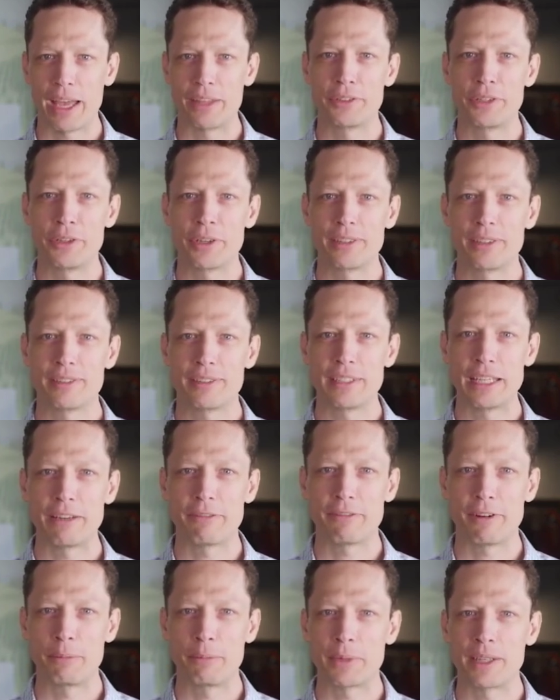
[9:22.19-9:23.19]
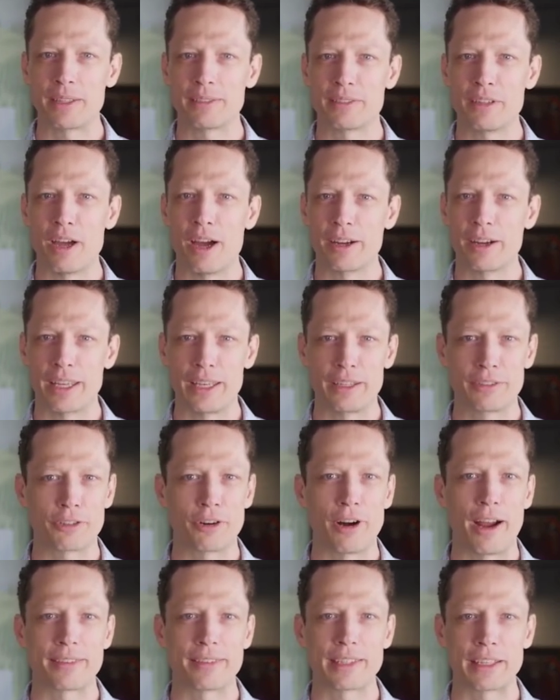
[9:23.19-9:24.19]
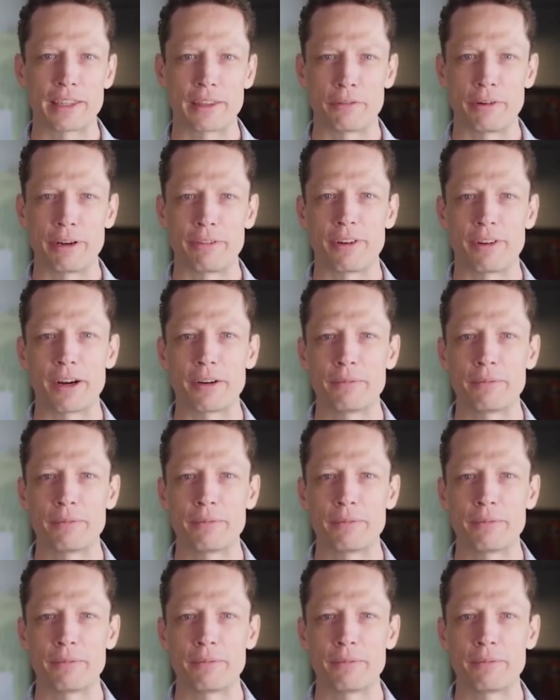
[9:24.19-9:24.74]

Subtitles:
as you can see from these donkeys crossing the